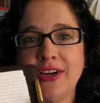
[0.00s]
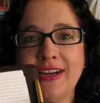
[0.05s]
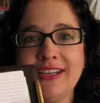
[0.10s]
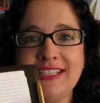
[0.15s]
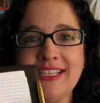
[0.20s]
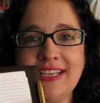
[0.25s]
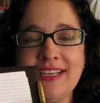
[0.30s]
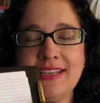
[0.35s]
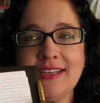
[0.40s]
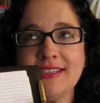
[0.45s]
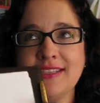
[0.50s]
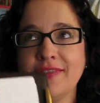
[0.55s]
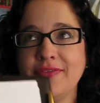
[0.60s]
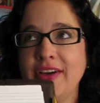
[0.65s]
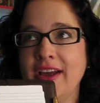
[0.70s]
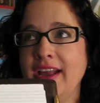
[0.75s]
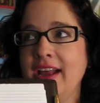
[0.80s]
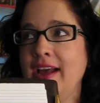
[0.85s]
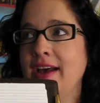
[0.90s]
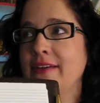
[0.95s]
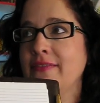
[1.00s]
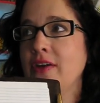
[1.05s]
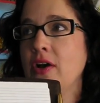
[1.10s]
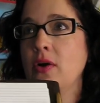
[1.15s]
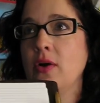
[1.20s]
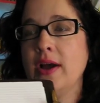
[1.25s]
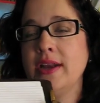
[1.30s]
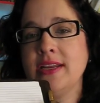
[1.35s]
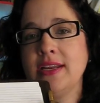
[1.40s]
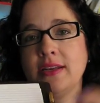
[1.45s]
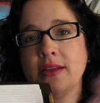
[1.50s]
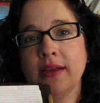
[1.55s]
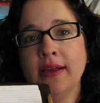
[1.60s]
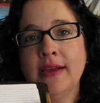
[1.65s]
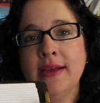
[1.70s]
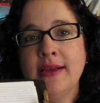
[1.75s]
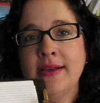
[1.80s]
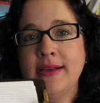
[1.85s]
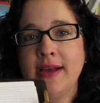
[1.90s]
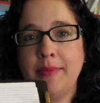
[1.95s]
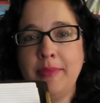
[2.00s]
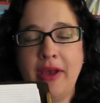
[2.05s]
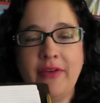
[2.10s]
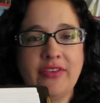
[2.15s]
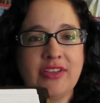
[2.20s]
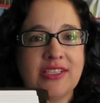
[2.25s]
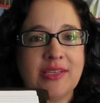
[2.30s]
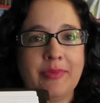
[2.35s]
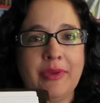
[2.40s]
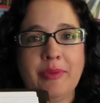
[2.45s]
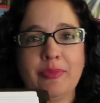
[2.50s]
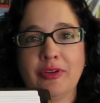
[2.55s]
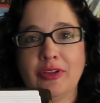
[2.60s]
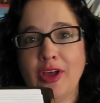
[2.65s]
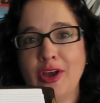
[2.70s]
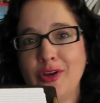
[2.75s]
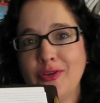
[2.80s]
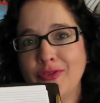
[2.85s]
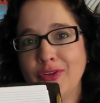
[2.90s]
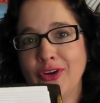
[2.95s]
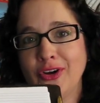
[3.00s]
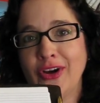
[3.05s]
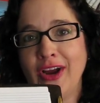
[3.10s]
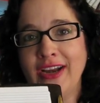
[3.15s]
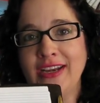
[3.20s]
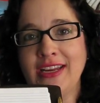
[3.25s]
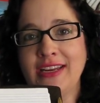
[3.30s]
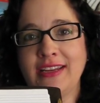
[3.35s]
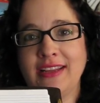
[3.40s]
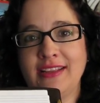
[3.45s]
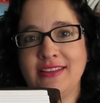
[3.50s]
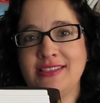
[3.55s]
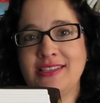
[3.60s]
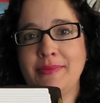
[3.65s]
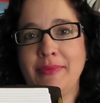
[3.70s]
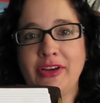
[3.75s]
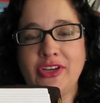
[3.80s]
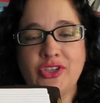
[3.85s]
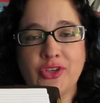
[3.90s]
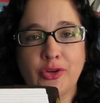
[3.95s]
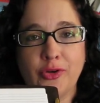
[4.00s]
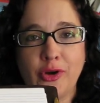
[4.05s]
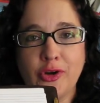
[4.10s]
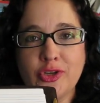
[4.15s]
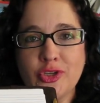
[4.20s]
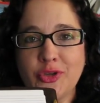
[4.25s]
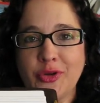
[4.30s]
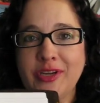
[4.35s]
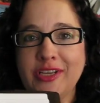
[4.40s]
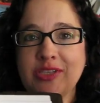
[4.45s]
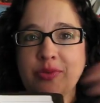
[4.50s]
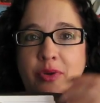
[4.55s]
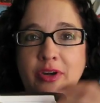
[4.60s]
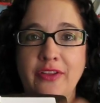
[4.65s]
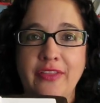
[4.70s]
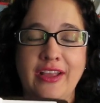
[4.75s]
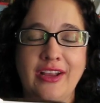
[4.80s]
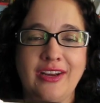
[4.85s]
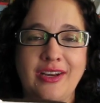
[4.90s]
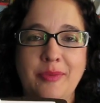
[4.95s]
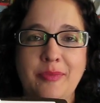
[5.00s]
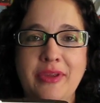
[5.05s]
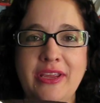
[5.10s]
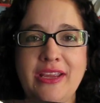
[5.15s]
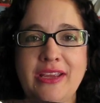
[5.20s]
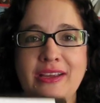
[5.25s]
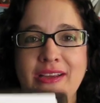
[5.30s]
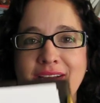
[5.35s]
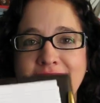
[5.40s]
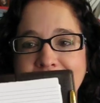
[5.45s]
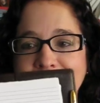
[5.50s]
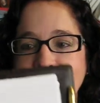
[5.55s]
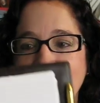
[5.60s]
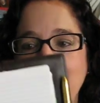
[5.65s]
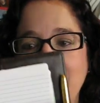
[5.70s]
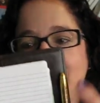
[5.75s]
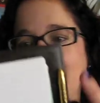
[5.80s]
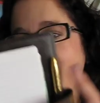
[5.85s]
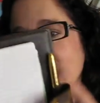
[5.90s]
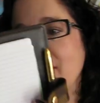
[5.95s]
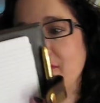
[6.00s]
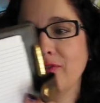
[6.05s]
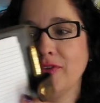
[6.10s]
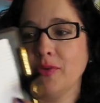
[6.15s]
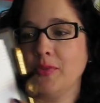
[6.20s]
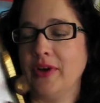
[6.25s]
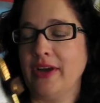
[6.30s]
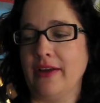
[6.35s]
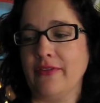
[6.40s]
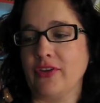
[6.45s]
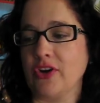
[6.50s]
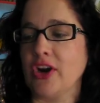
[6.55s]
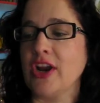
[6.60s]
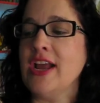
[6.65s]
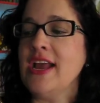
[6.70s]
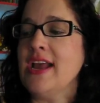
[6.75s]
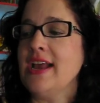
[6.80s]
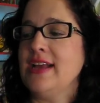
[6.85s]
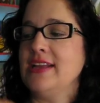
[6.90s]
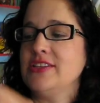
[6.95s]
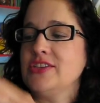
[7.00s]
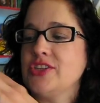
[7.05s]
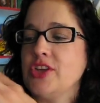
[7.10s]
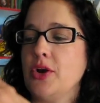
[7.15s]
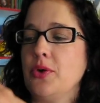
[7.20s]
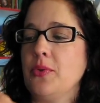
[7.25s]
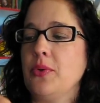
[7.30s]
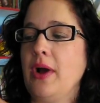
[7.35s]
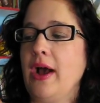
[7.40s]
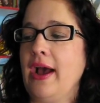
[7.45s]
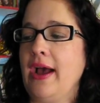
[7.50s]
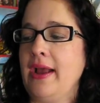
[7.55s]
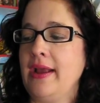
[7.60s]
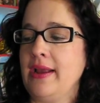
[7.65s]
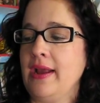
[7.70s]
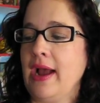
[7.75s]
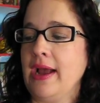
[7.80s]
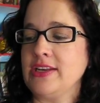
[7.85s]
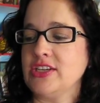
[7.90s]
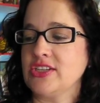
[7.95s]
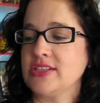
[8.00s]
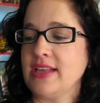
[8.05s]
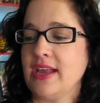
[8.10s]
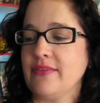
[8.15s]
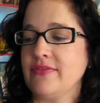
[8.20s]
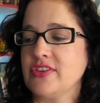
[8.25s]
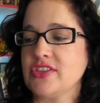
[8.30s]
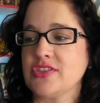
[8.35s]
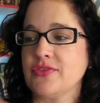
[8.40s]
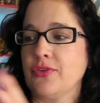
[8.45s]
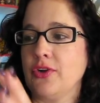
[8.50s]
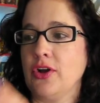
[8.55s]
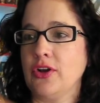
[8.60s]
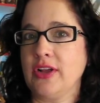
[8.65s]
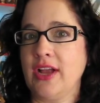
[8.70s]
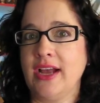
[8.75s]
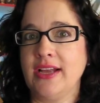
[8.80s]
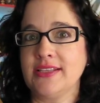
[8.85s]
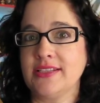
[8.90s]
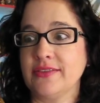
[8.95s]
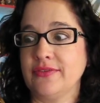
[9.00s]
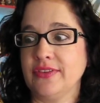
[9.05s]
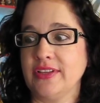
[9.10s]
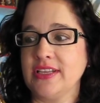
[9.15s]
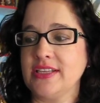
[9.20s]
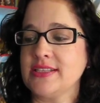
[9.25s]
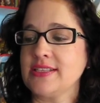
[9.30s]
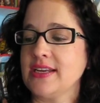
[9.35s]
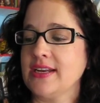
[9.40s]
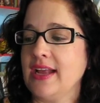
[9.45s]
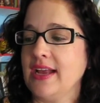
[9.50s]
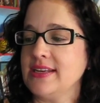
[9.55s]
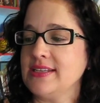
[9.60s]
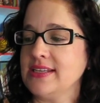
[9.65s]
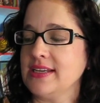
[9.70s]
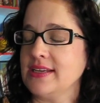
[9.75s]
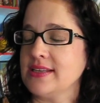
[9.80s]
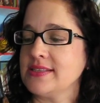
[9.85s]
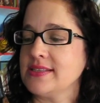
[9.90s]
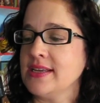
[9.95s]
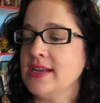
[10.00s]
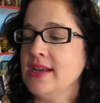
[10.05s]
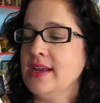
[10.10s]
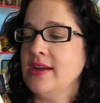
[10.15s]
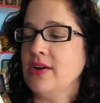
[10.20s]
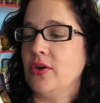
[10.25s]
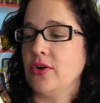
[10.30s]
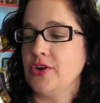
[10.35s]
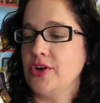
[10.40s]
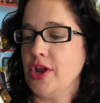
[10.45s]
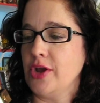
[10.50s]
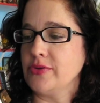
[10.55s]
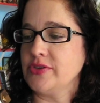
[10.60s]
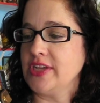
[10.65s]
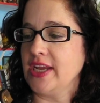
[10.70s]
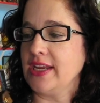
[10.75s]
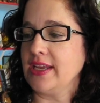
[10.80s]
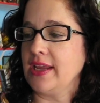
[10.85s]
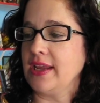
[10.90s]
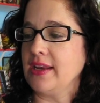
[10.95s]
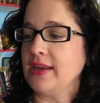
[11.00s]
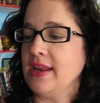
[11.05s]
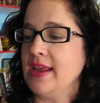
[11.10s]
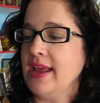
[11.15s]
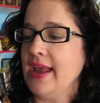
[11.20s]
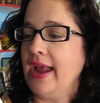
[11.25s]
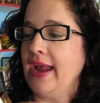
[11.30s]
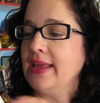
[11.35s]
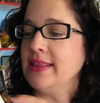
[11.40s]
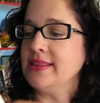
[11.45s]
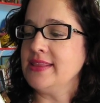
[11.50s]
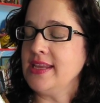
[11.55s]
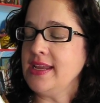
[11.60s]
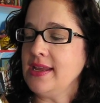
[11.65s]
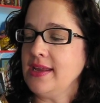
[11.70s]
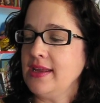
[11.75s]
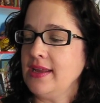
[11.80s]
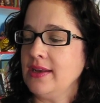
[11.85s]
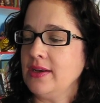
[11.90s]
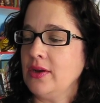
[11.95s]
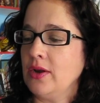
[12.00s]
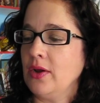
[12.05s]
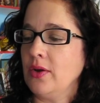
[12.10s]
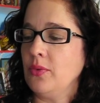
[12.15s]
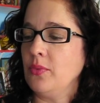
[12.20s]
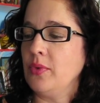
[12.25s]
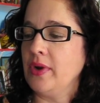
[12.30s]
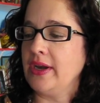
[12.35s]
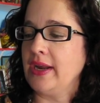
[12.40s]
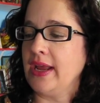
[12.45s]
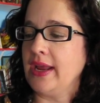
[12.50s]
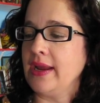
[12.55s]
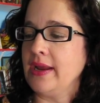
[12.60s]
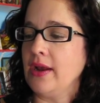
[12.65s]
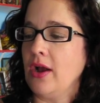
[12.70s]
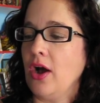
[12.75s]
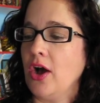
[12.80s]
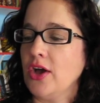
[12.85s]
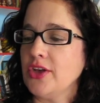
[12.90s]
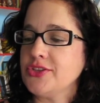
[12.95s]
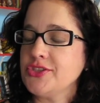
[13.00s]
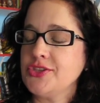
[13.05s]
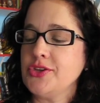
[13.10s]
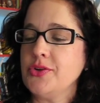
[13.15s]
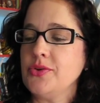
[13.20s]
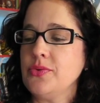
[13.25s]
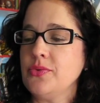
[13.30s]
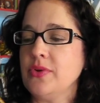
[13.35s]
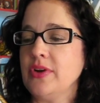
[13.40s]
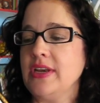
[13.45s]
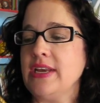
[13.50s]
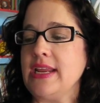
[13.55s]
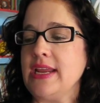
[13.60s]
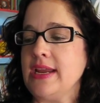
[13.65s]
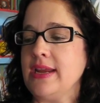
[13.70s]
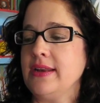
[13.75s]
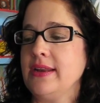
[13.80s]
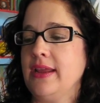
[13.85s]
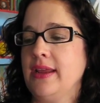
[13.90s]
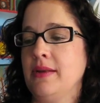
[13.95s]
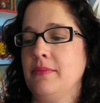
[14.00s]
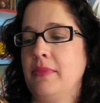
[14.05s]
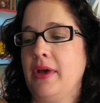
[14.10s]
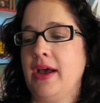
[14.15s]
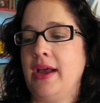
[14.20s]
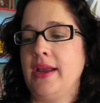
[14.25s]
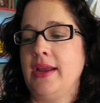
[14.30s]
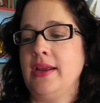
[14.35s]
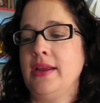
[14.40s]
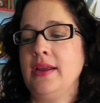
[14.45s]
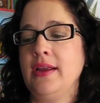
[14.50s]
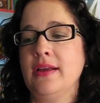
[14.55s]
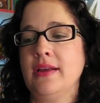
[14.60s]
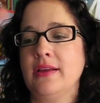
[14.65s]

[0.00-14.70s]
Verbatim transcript: ideas, if I have, oh, I need to, I'm having some people over, I need to get some extra groceries, what are they gonna be, company over, whatever. And so I, I just have this for all kinds of lists and ideas or note taking. And then what I also need in my